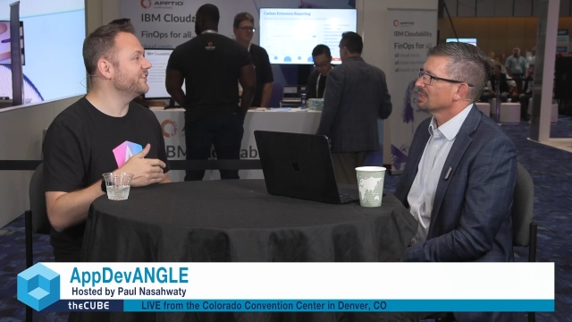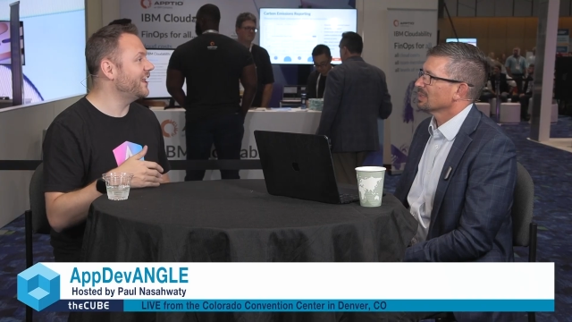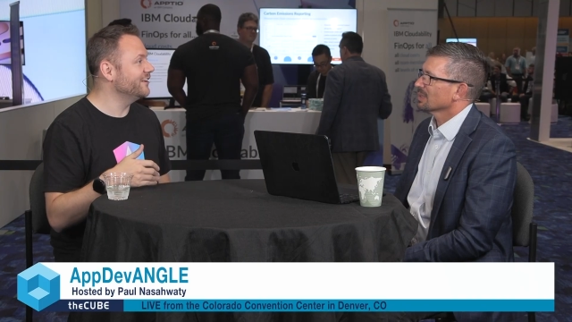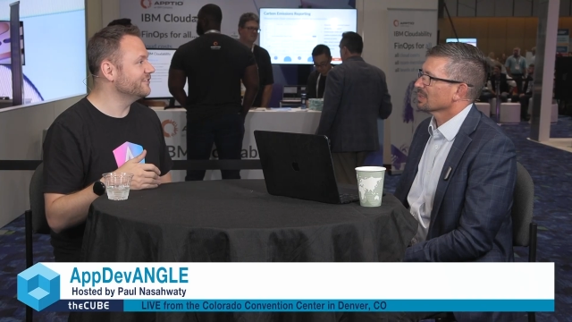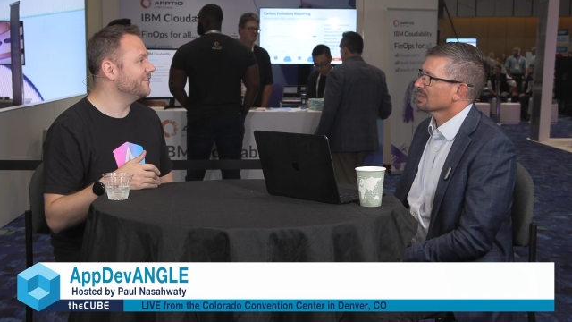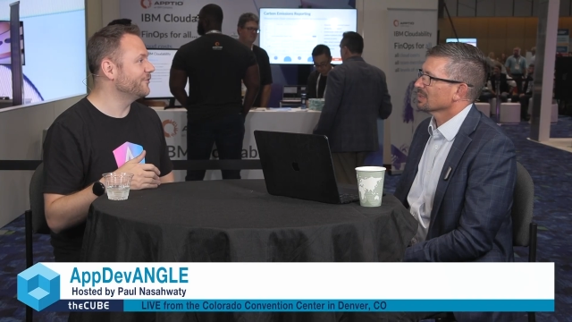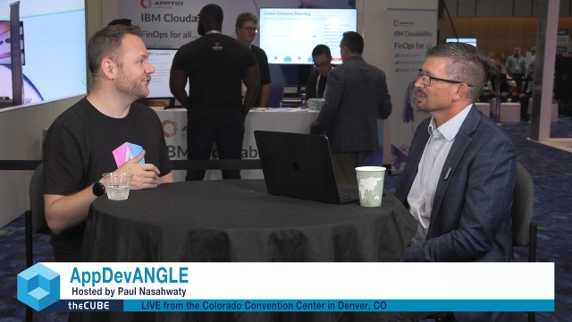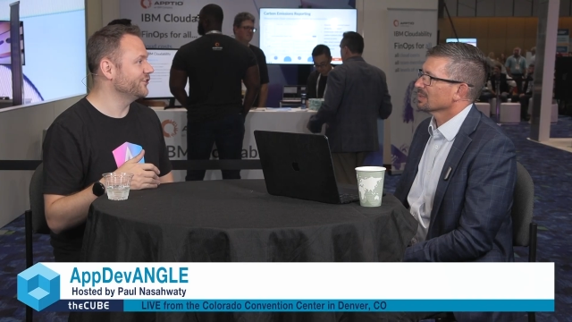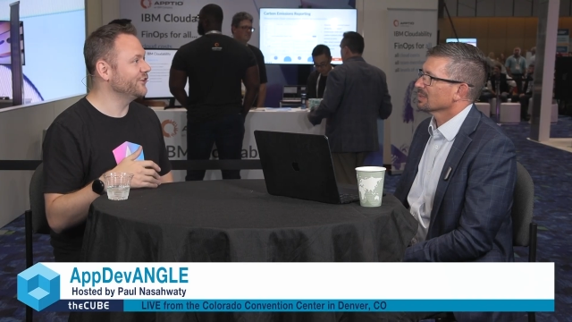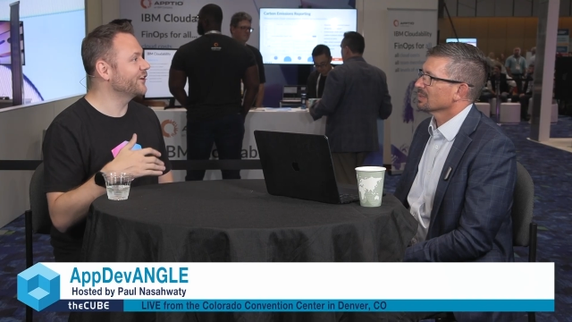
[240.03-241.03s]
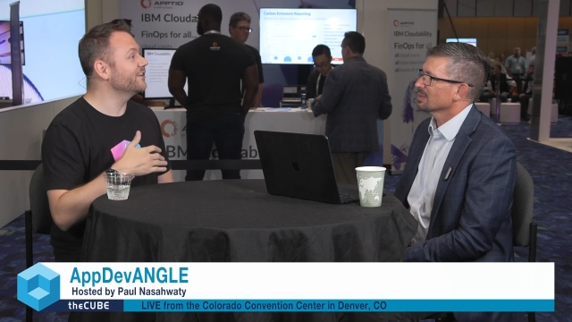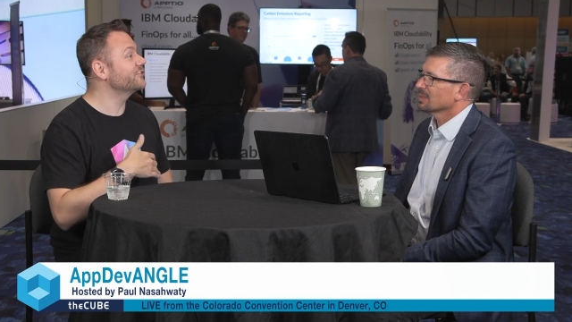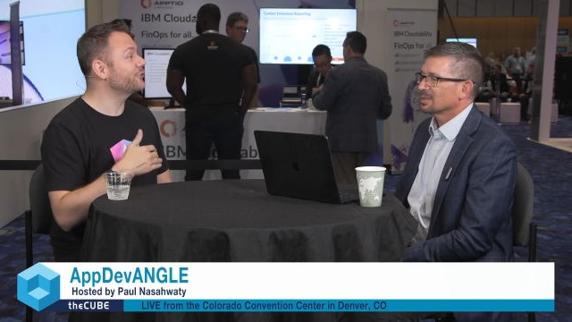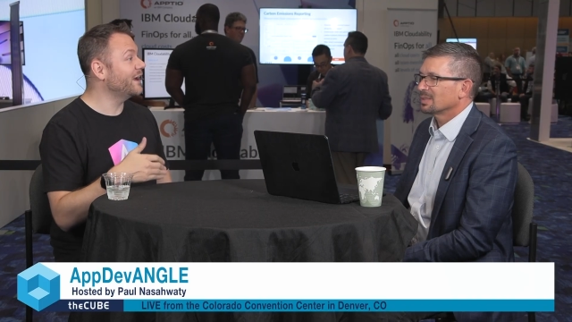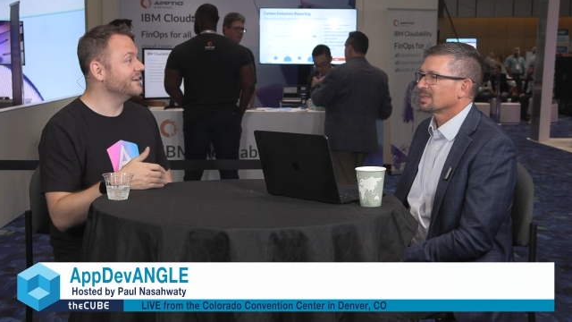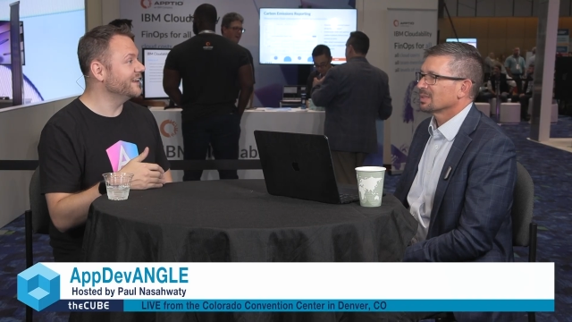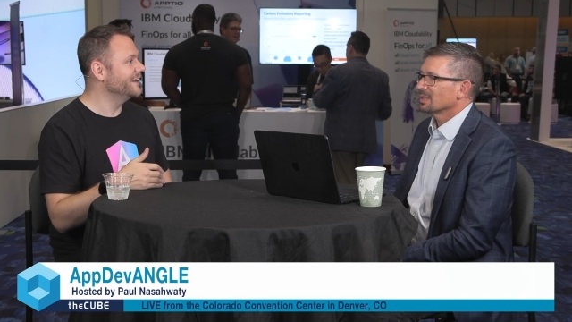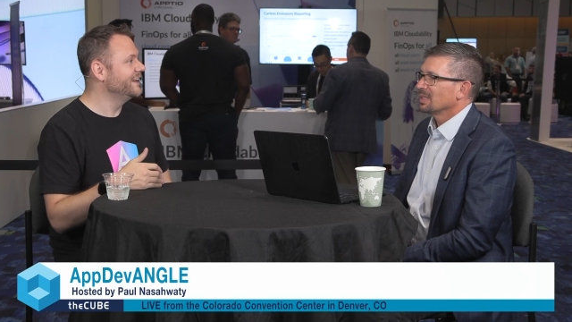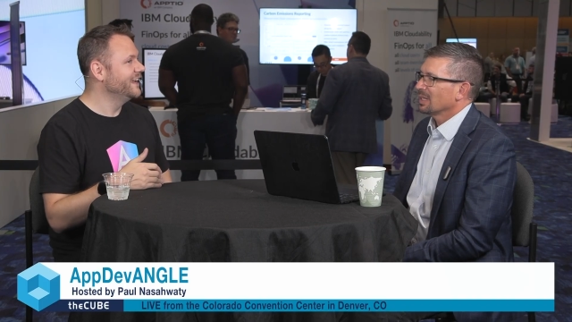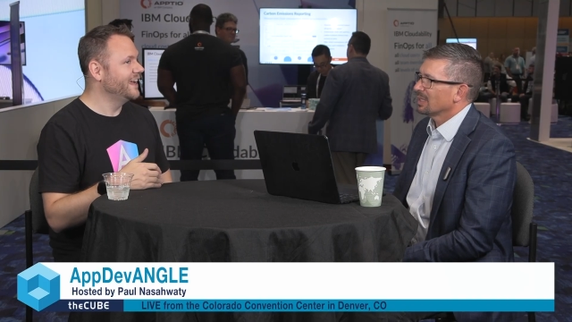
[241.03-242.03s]
Speaker 1: this end of life version, you're kind of stranded.
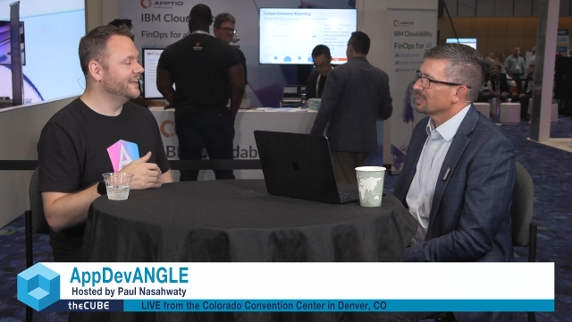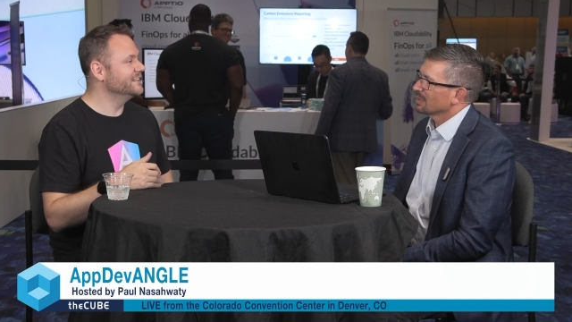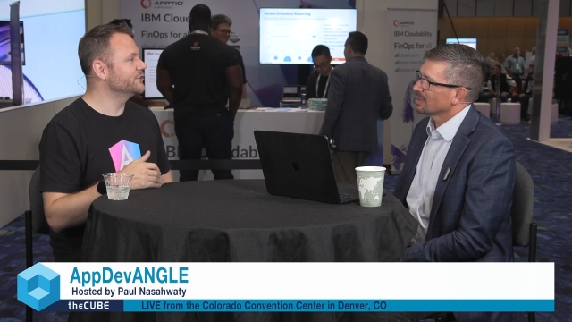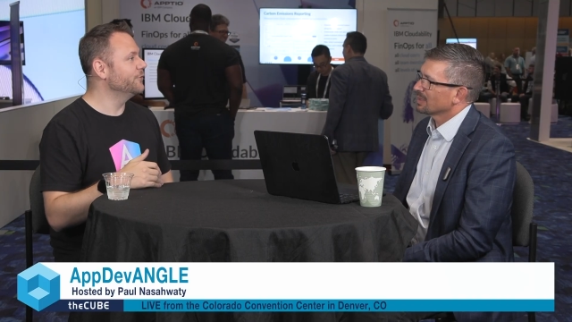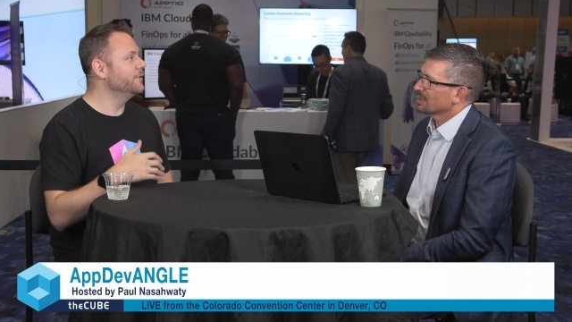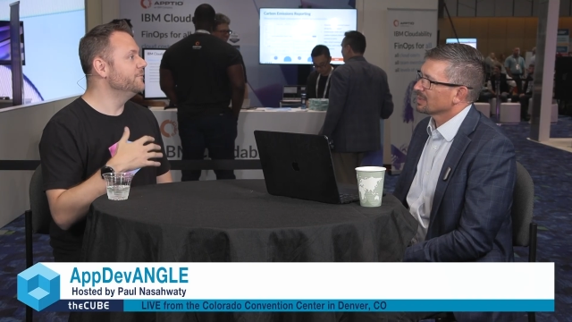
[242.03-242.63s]
And so